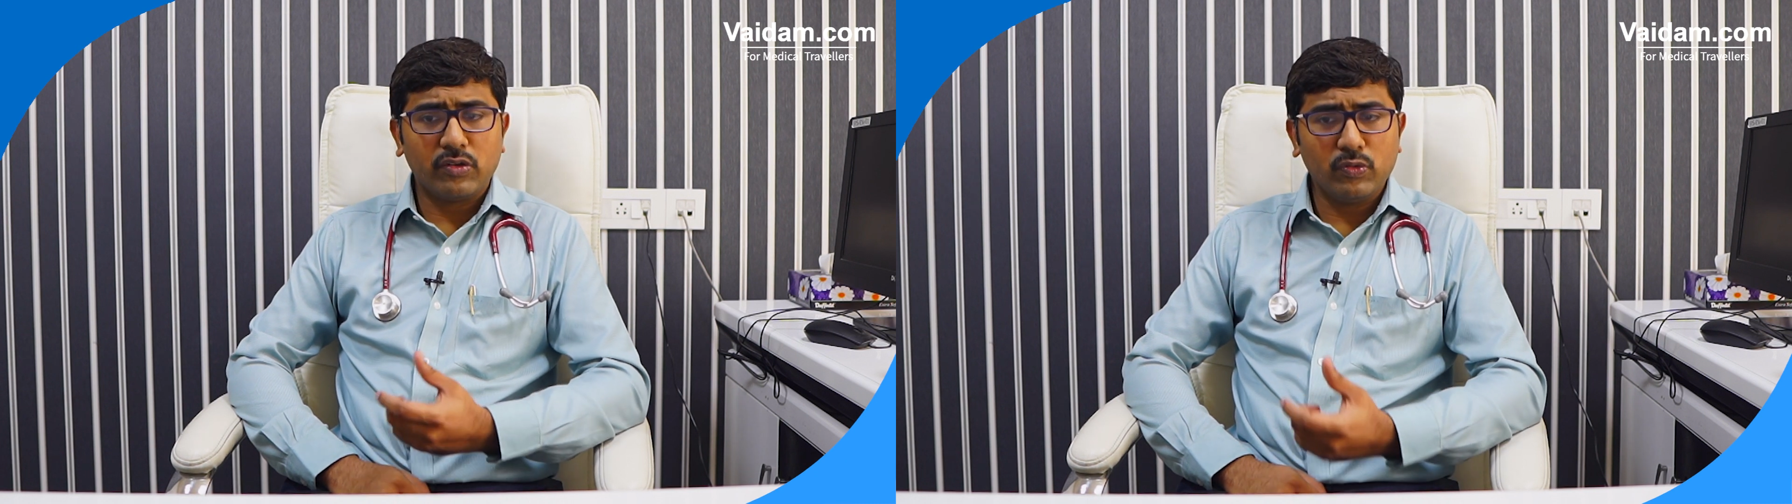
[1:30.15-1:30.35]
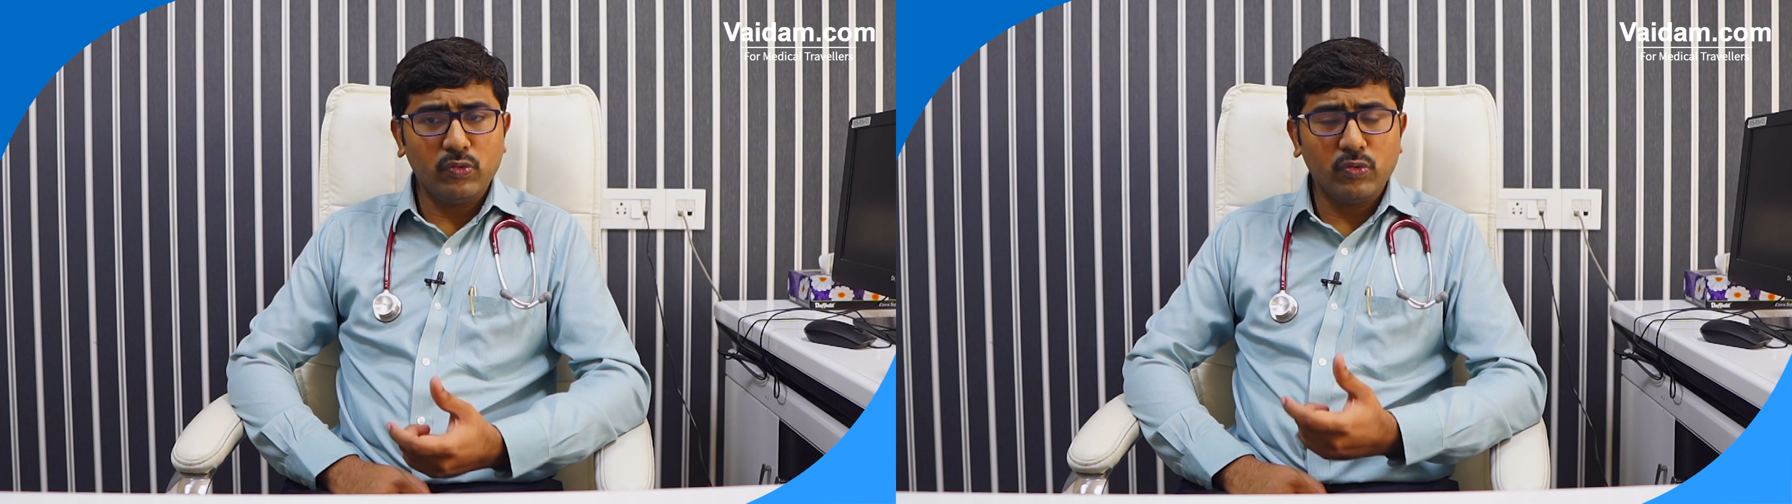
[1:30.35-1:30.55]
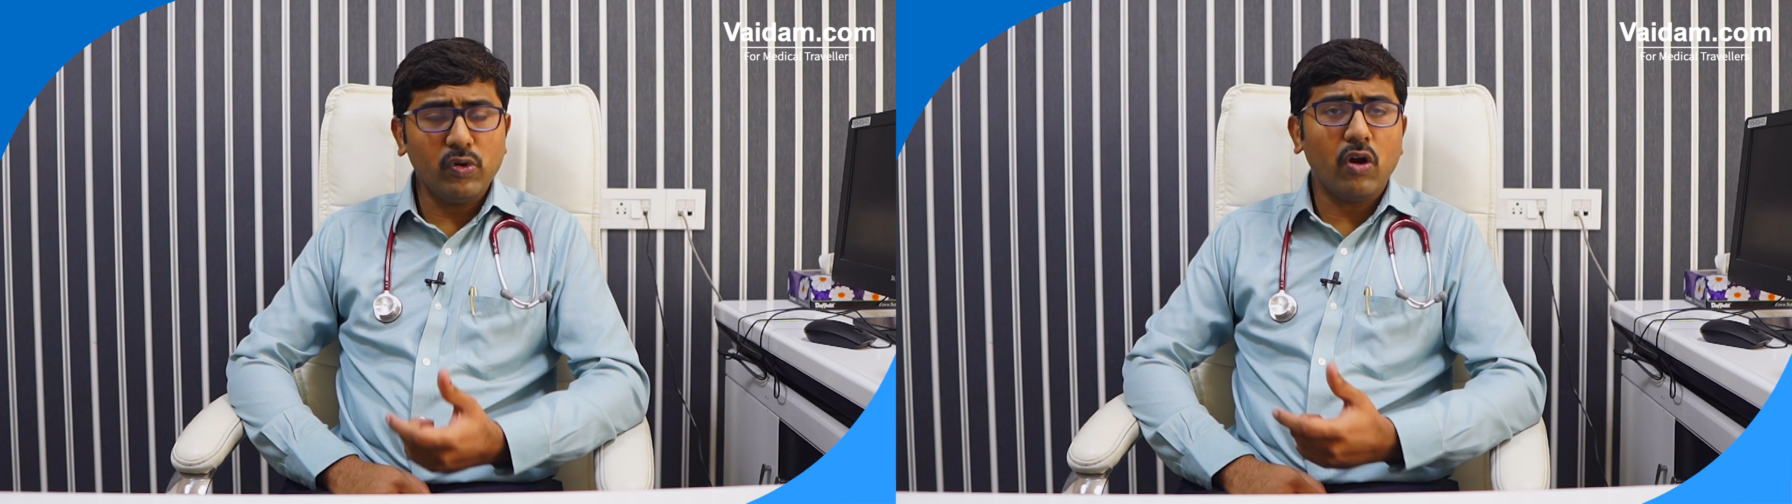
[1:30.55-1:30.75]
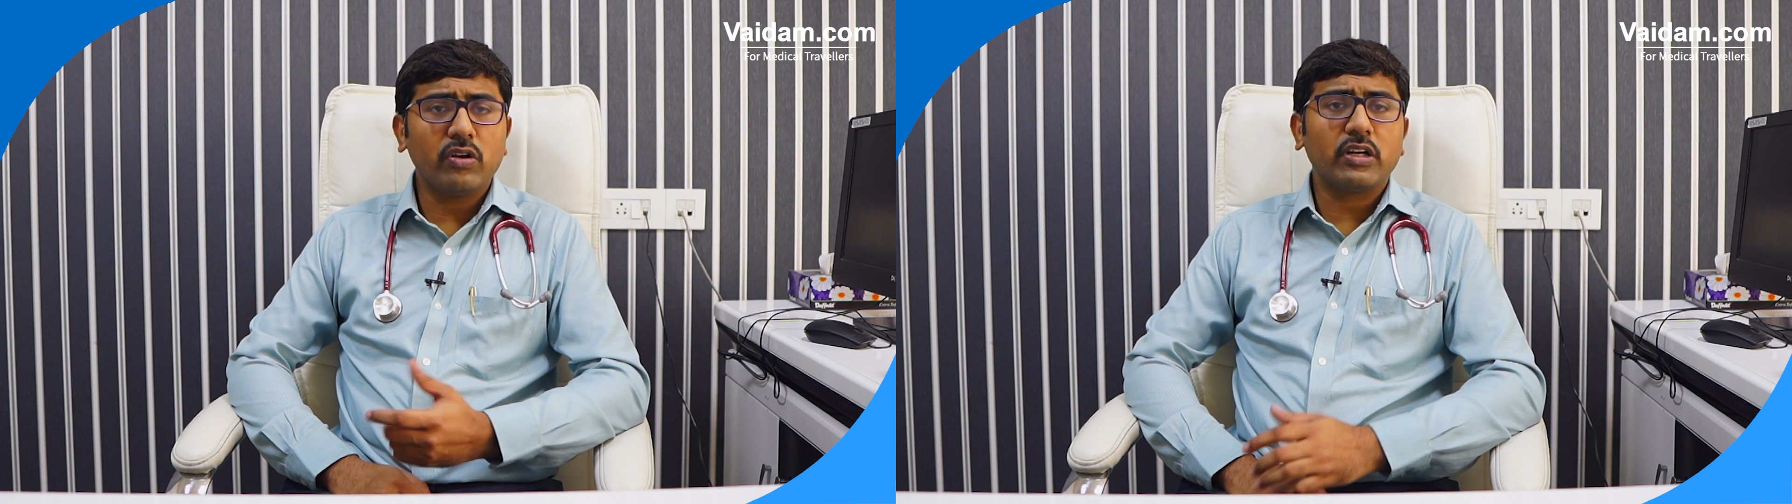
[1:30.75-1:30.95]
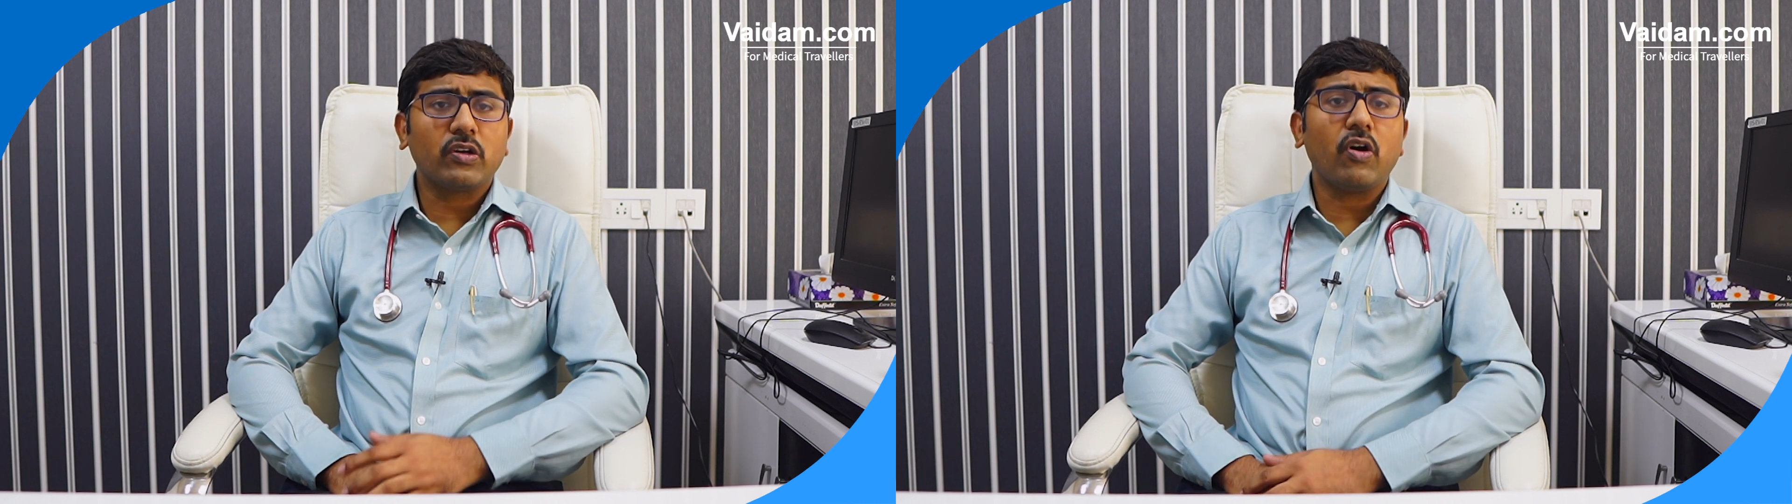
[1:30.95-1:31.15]
to rule
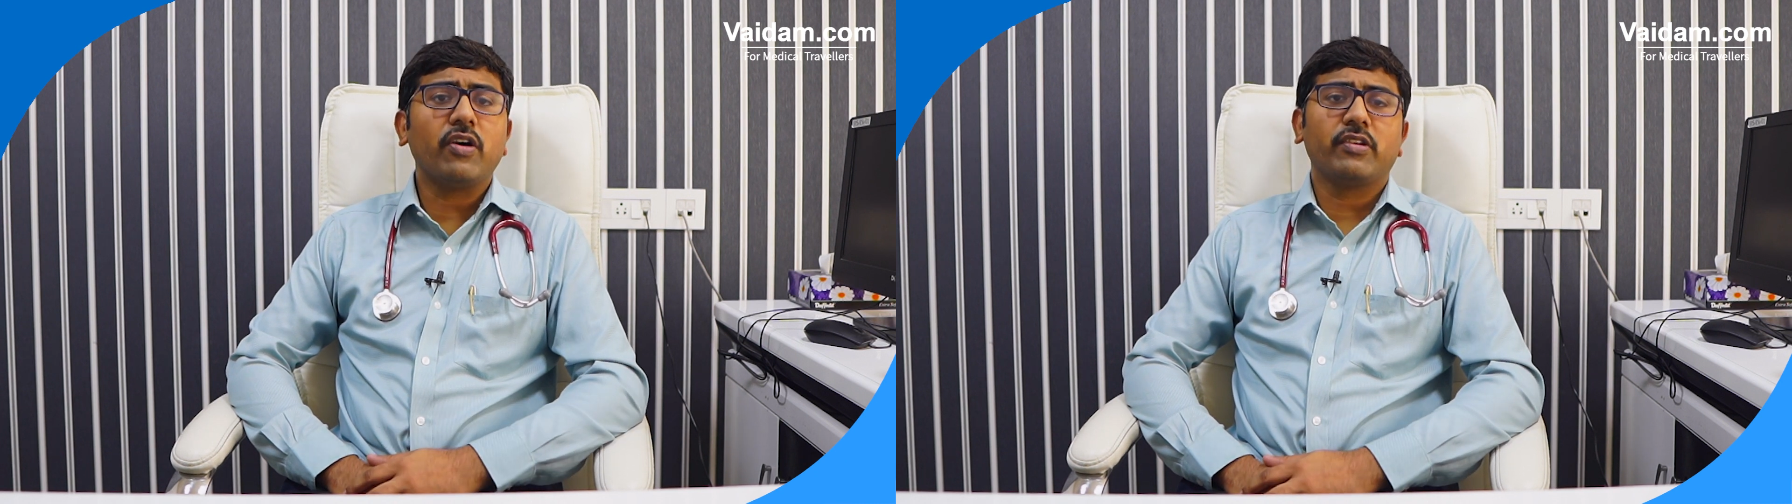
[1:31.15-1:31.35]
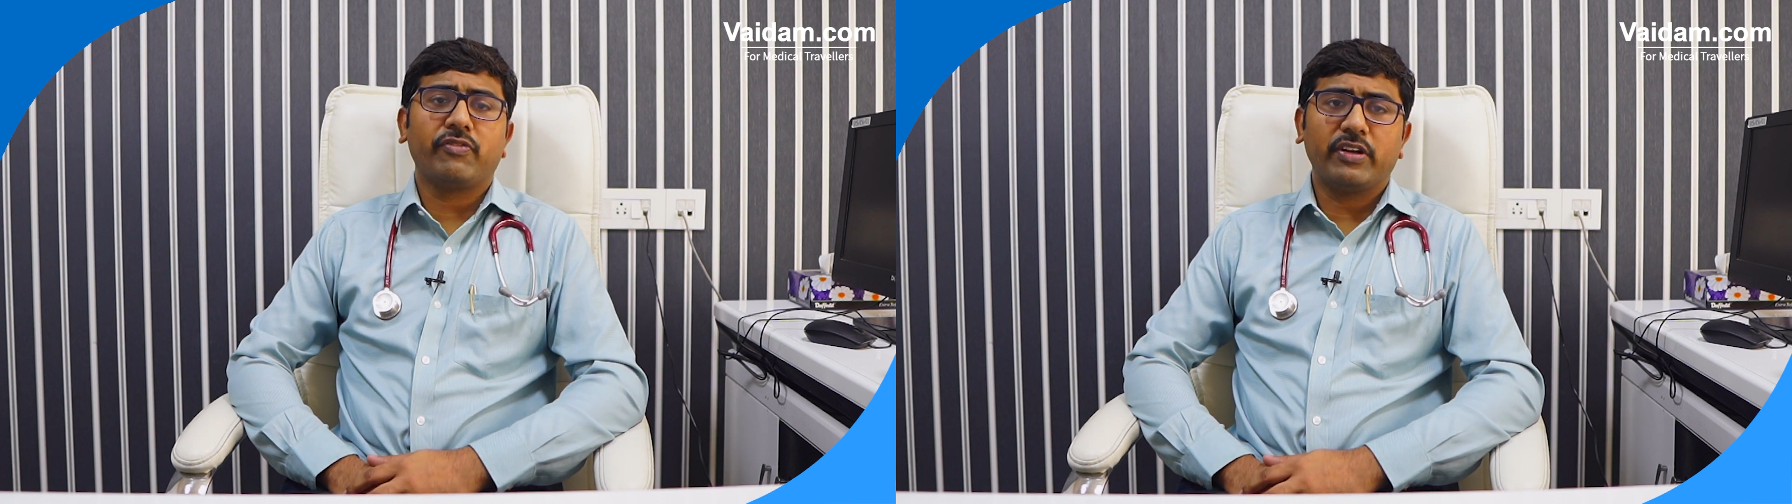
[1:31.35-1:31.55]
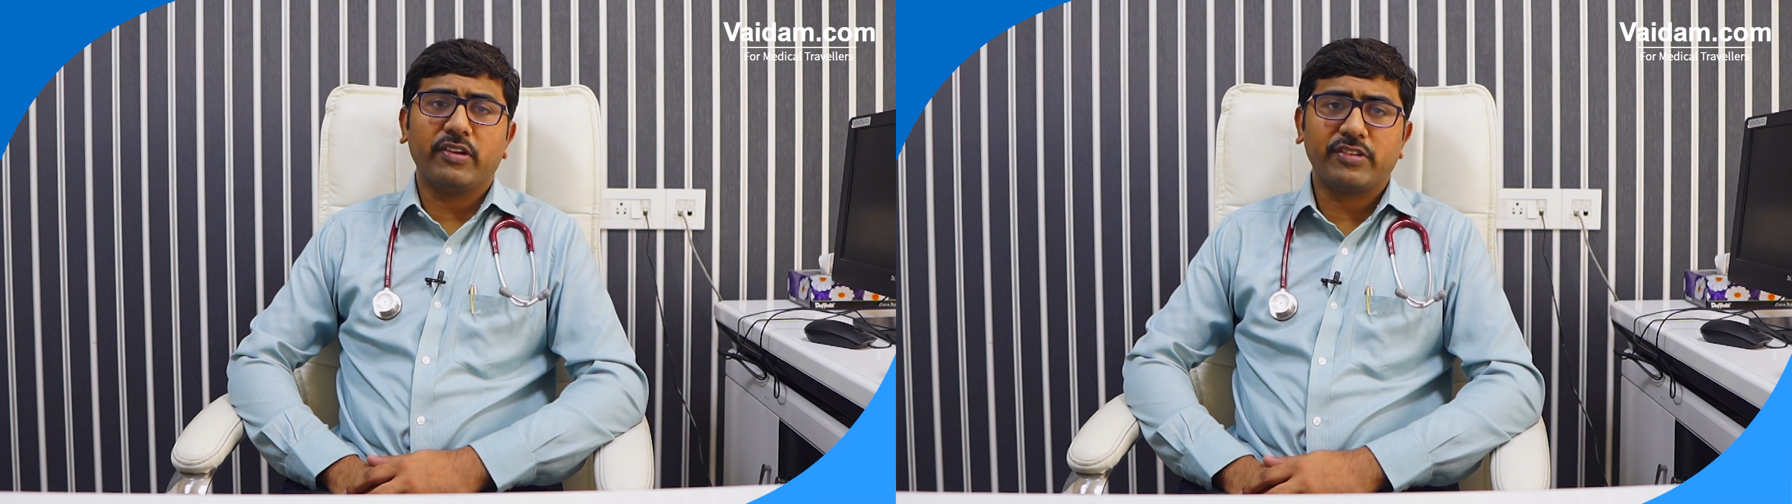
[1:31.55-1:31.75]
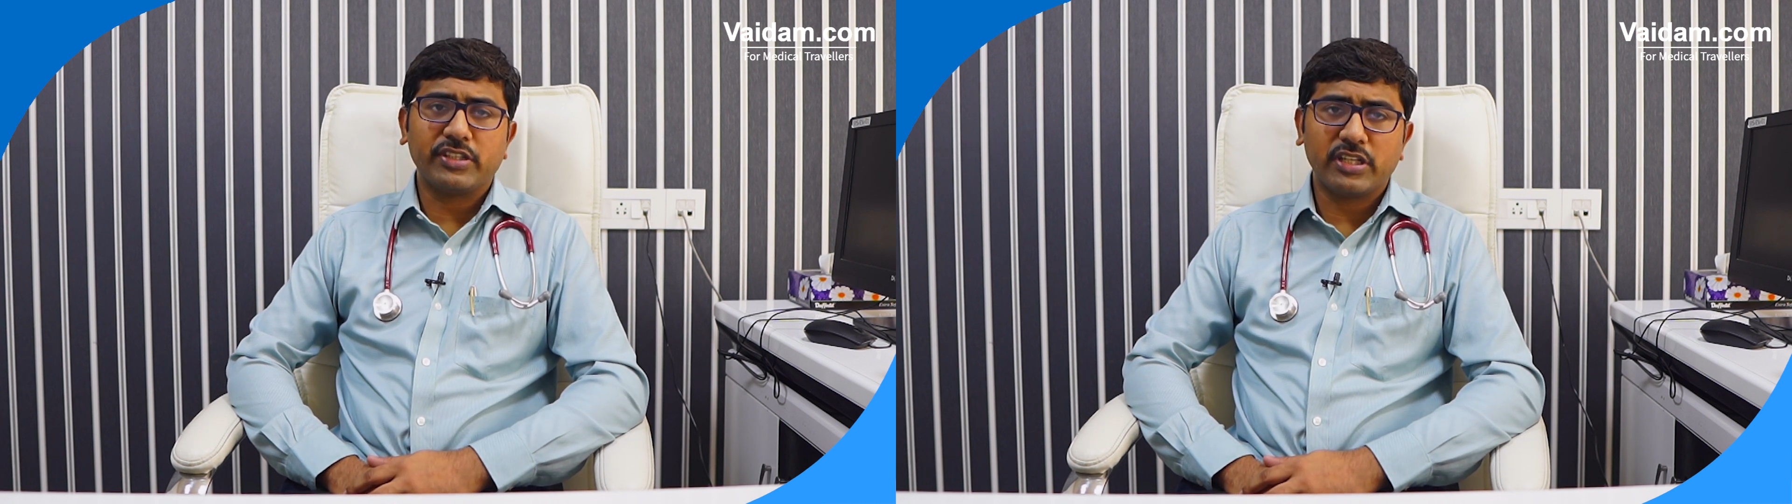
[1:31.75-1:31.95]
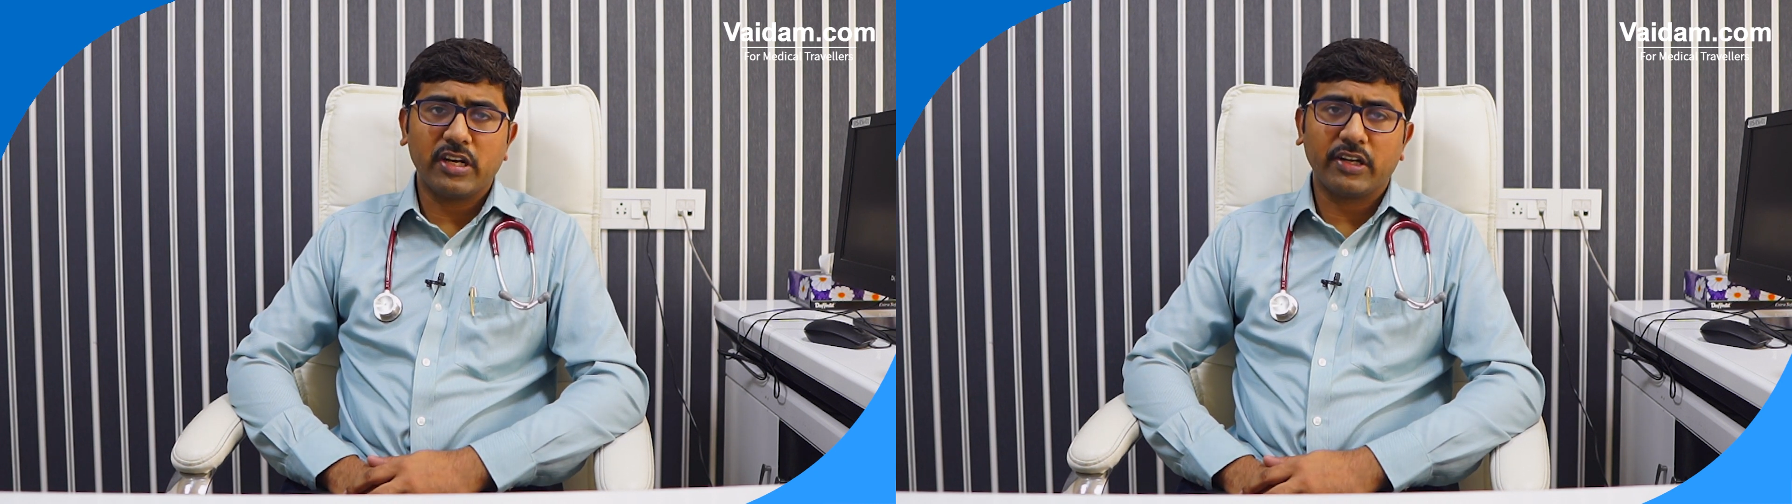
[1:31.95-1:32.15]
out the cause of
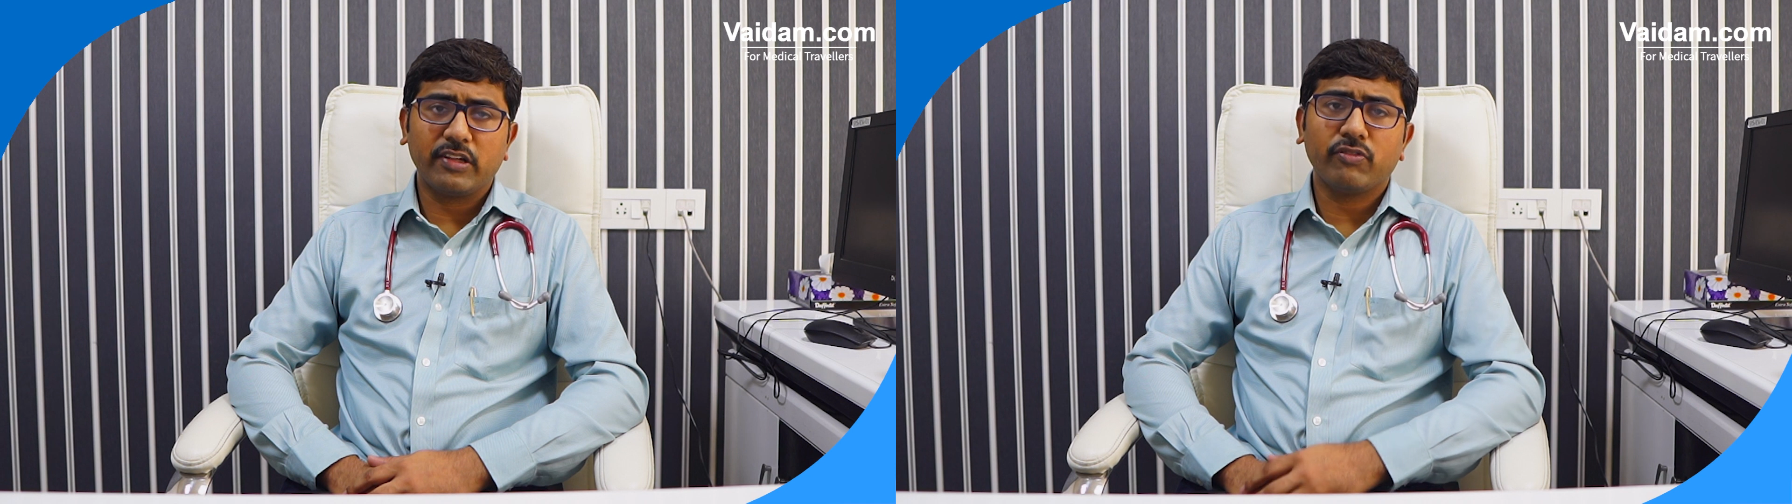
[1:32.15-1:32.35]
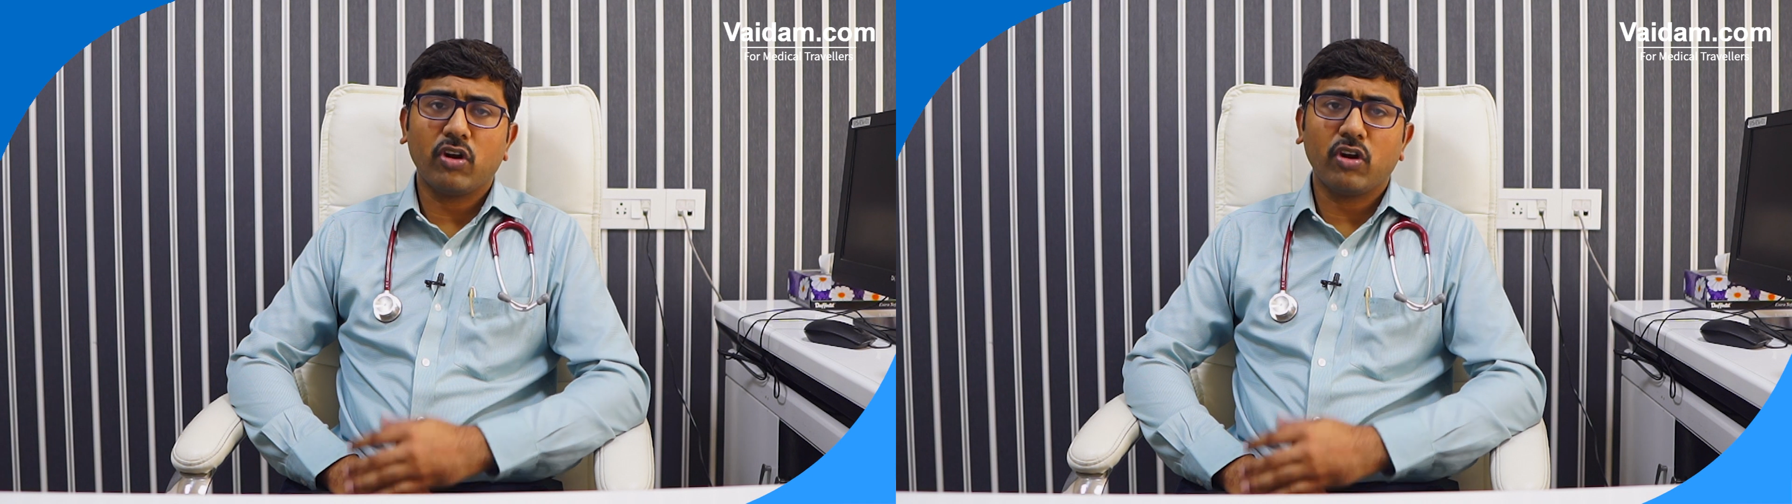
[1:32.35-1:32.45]
interstitial lung disease